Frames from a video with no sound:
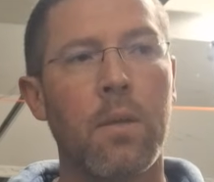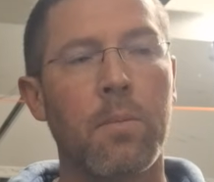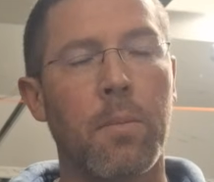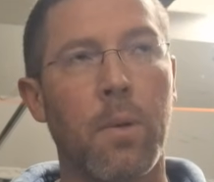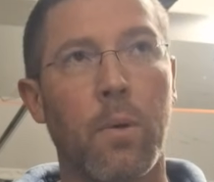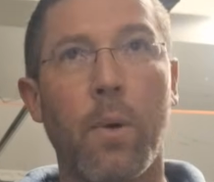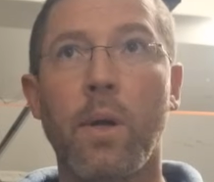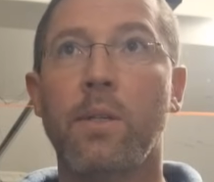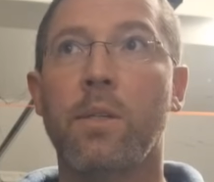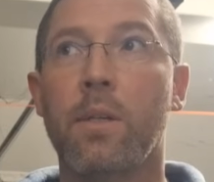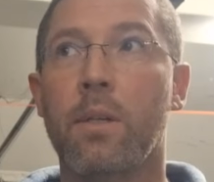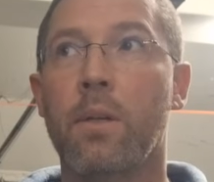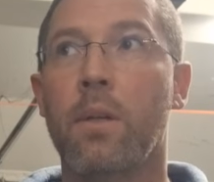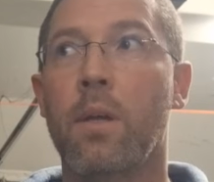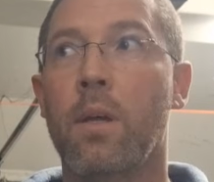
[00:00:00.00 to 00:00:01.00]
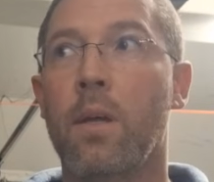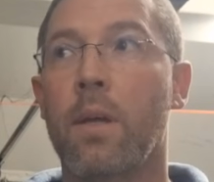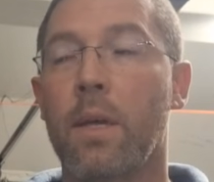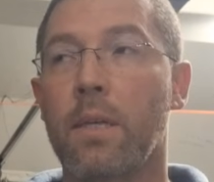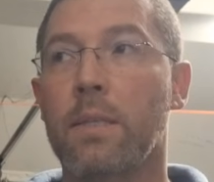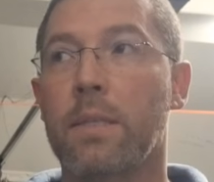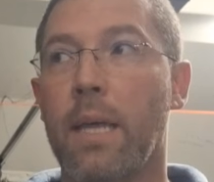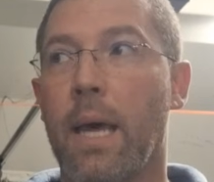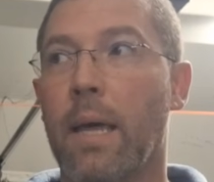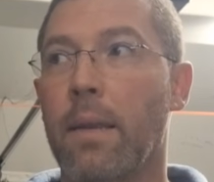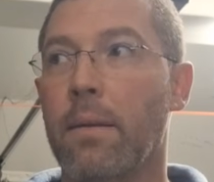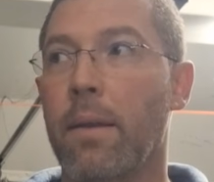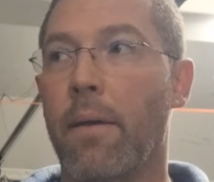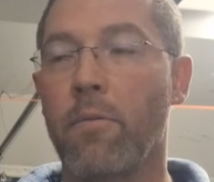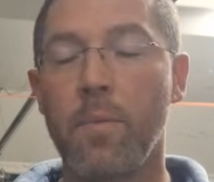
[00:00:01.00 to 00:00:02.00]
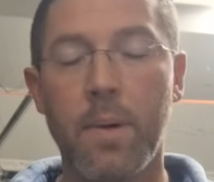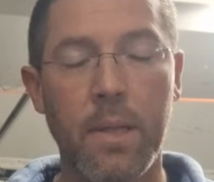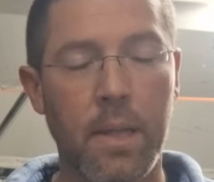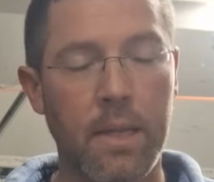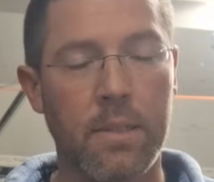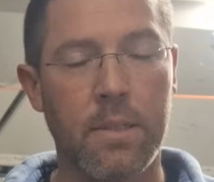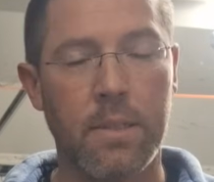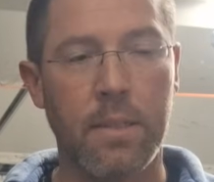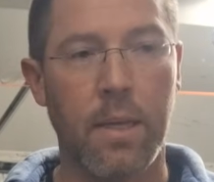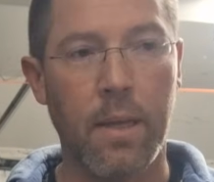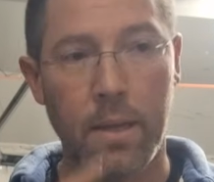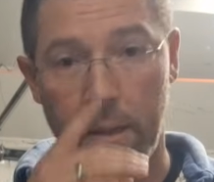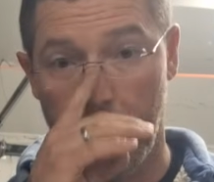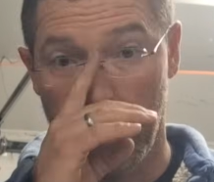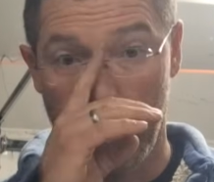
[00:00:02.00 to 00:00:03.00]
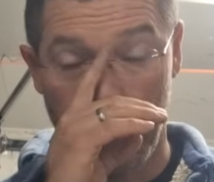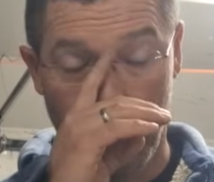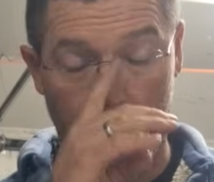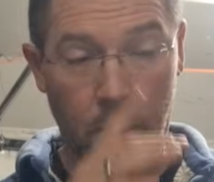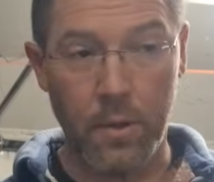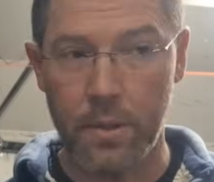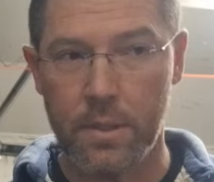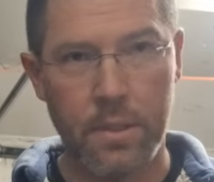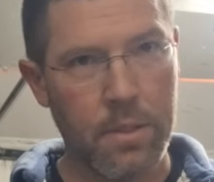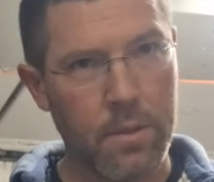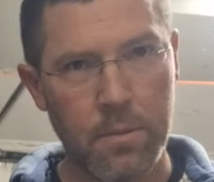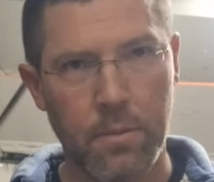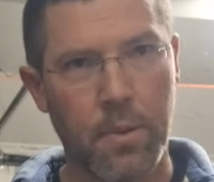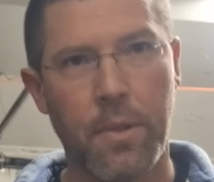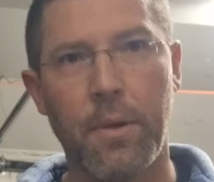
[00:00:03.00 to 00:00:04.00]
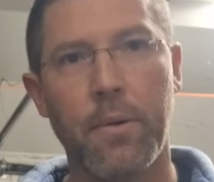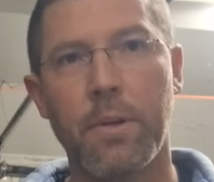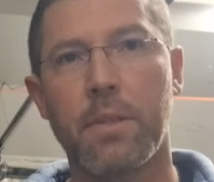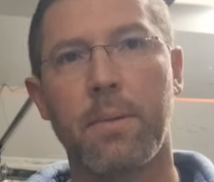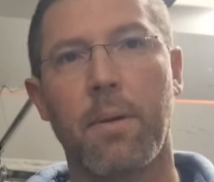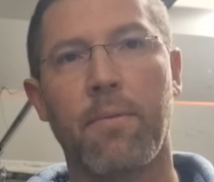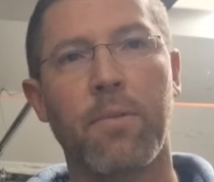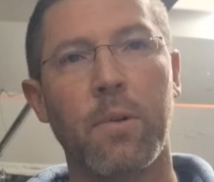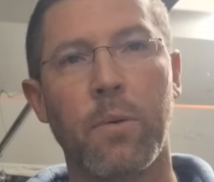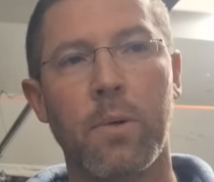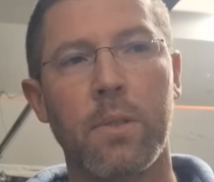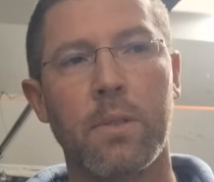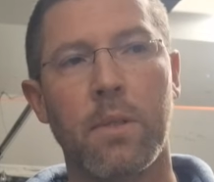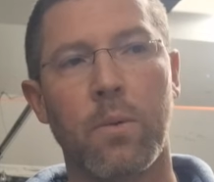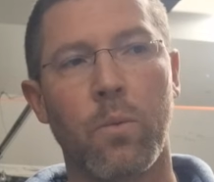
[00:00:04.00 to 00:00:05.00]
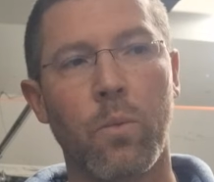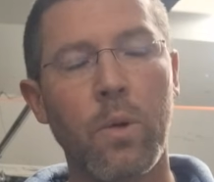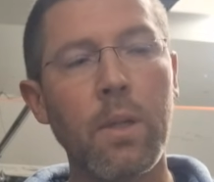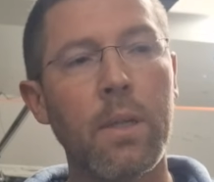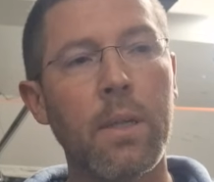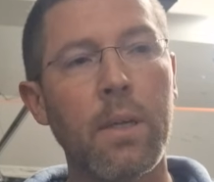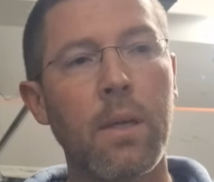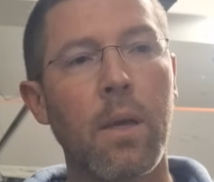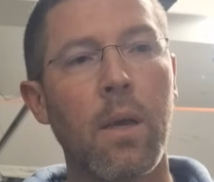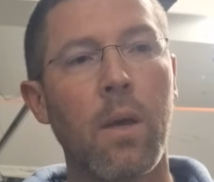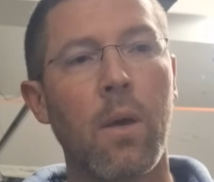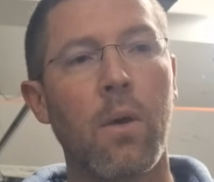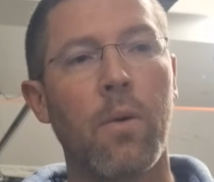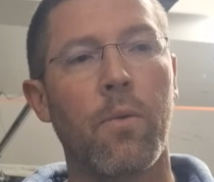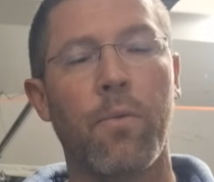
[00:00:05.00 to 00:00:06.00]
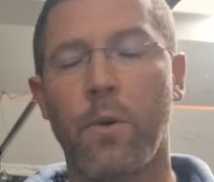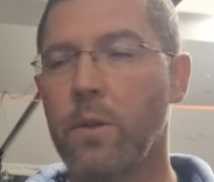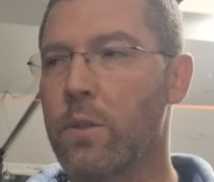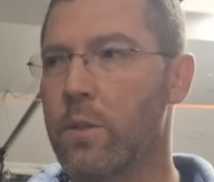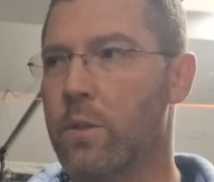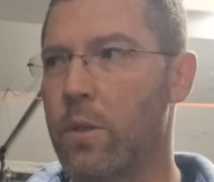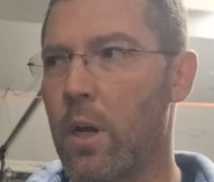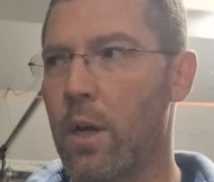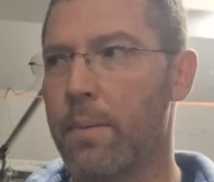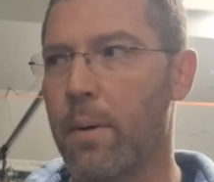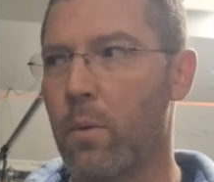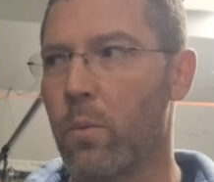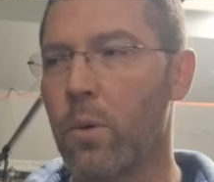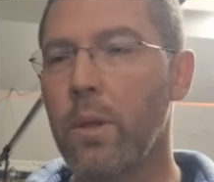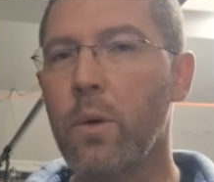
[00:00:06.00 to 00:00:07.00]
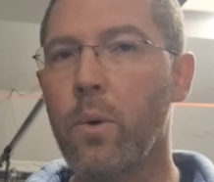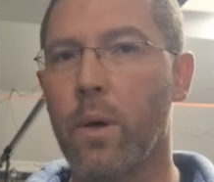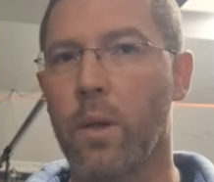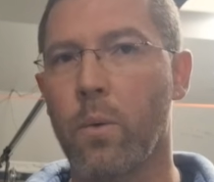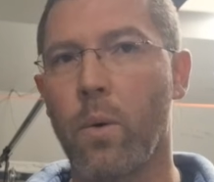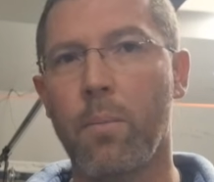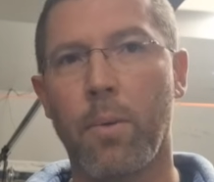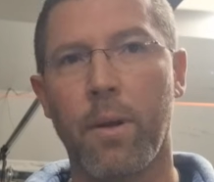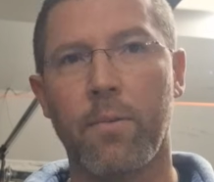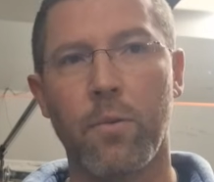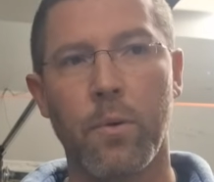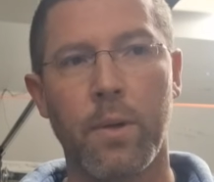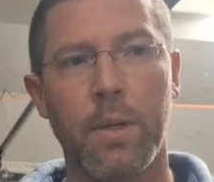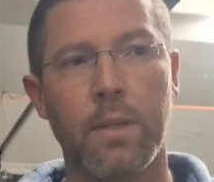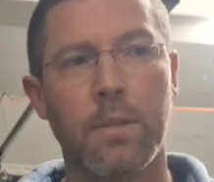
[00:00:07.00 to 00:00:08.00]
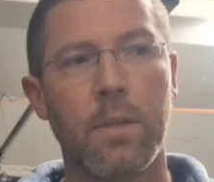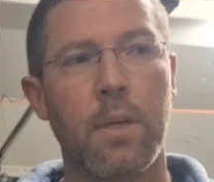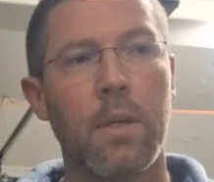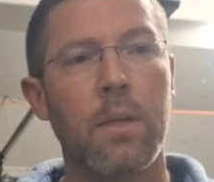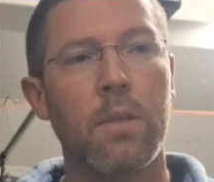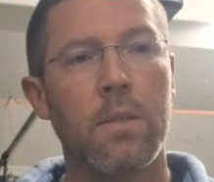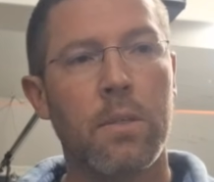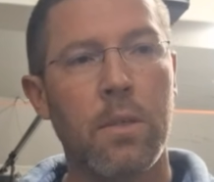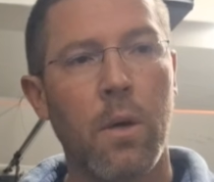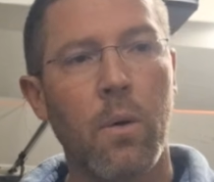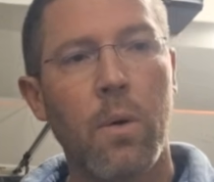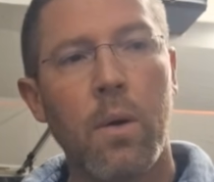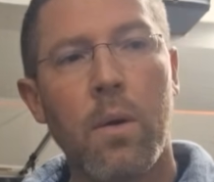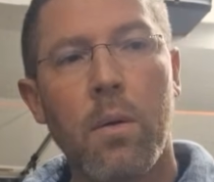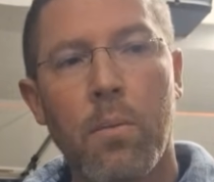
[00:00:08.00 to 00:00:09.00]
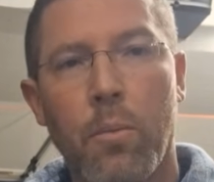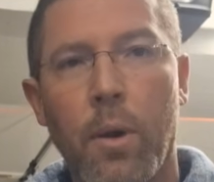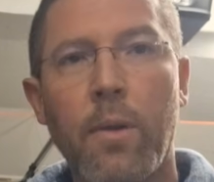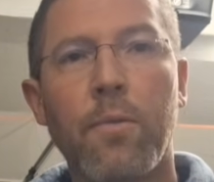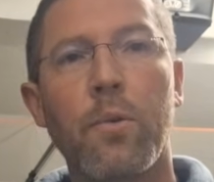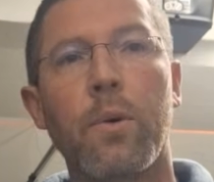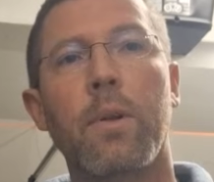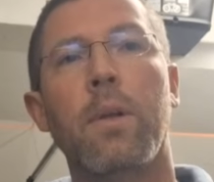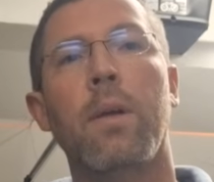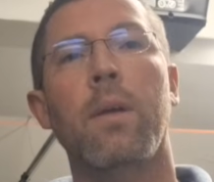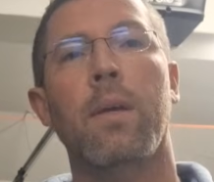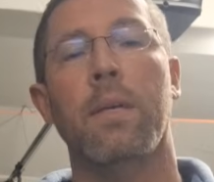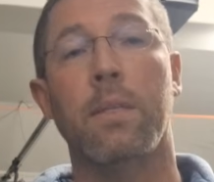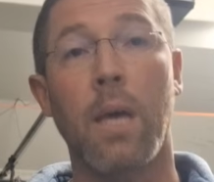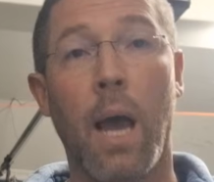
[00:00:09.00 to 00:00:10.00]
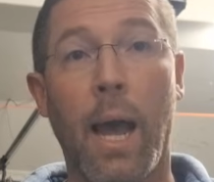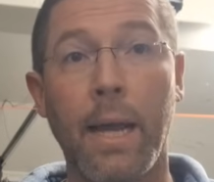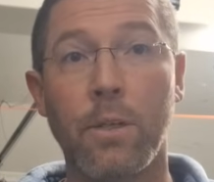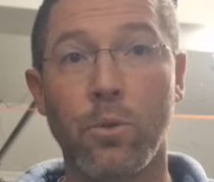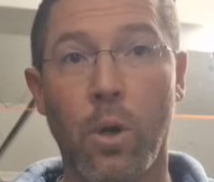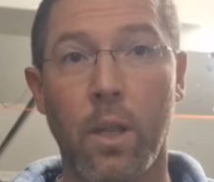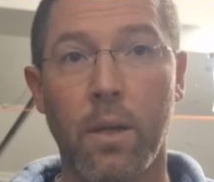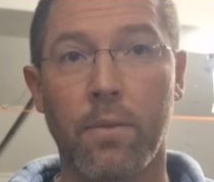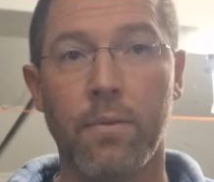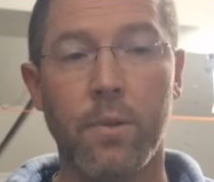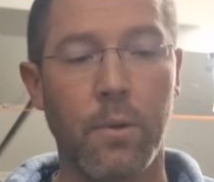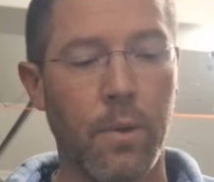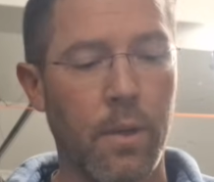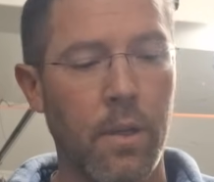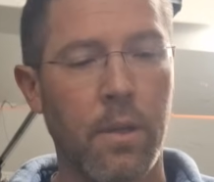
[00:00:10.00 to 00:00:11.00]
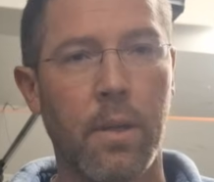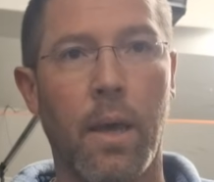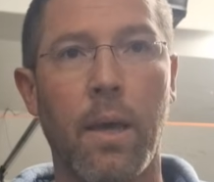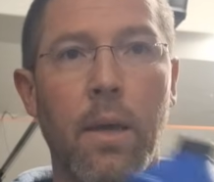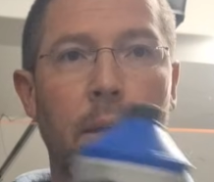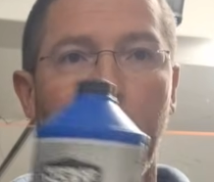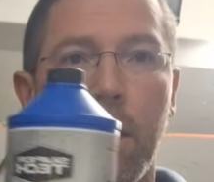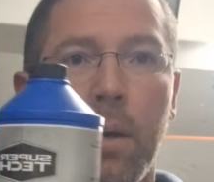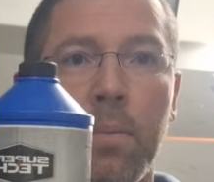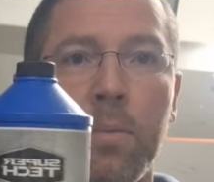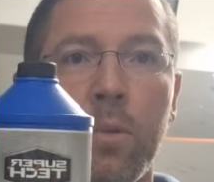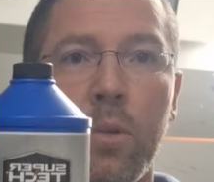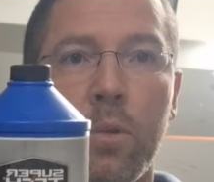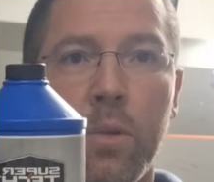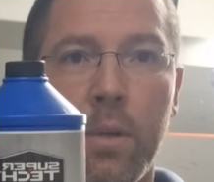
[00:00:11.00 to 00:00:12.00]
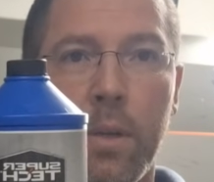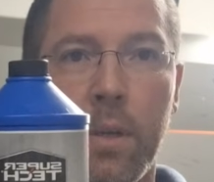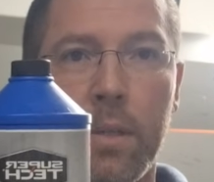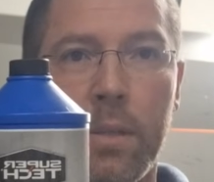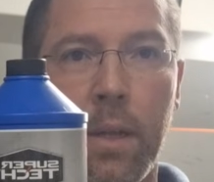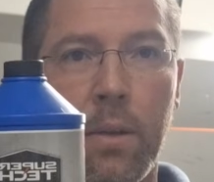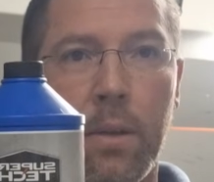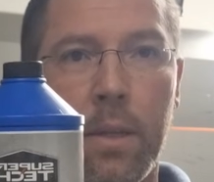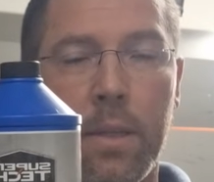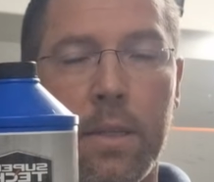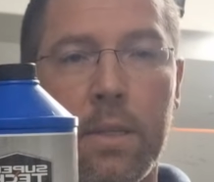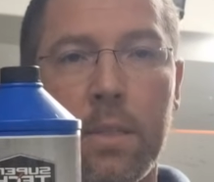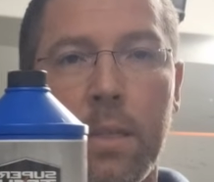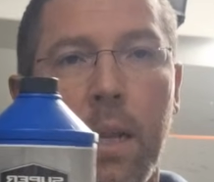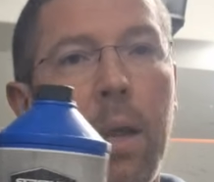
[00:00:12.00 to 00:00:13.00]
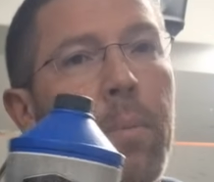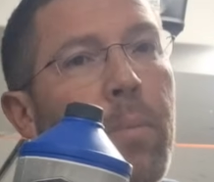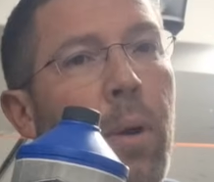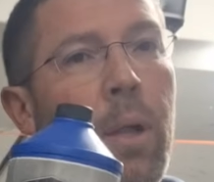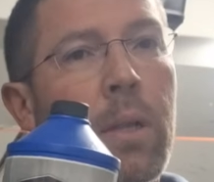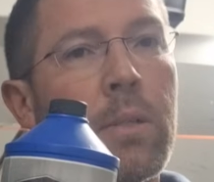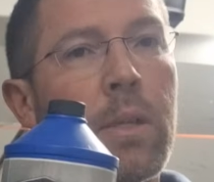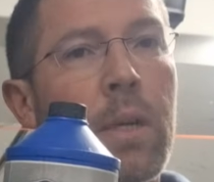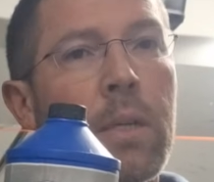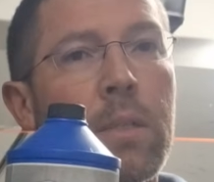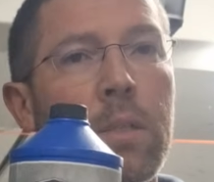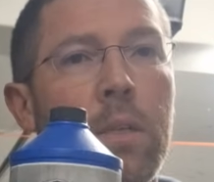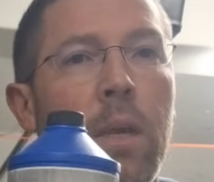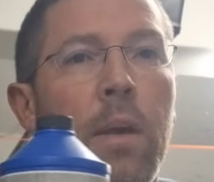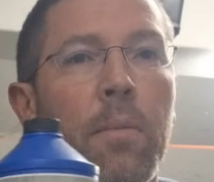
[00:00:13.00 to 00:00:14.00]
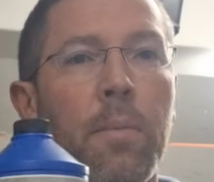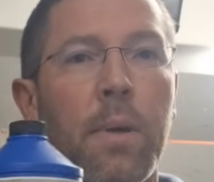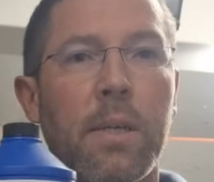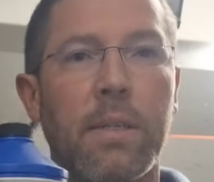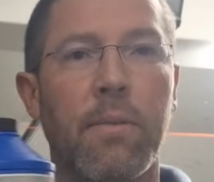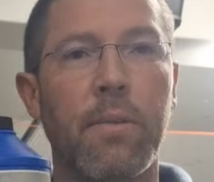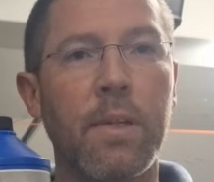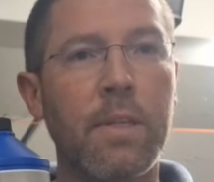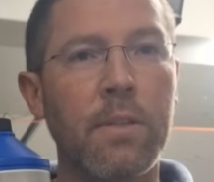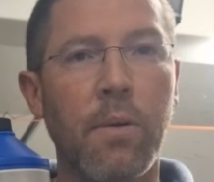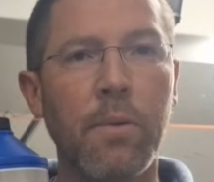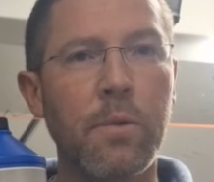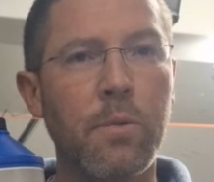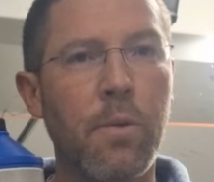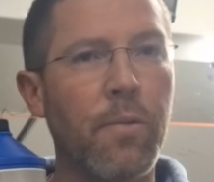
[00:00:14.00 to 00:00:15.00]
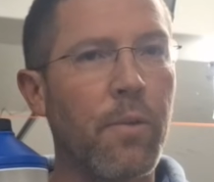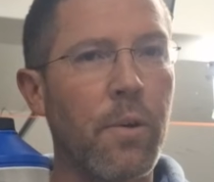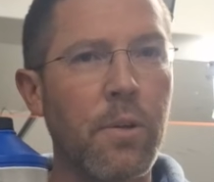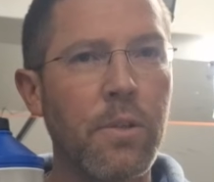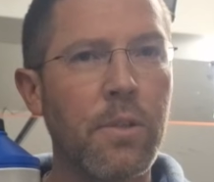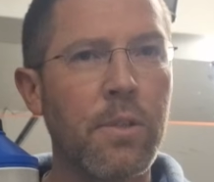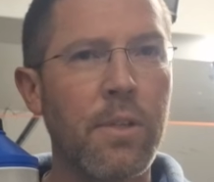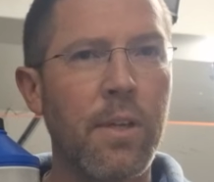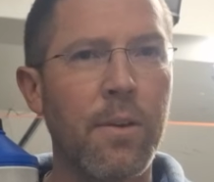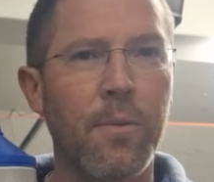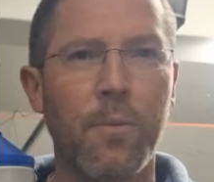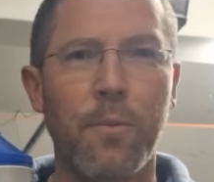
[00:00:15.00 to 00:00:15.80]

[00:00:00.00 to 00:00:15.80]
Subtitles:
But the question is that everybody likes to say all these theories about fluids, and really, first let's talk about really quickly what brake fluid is. So brake fluid is hydraulic fluid, okay? It comes usually in a container like this, and I apologize because everything is always reverse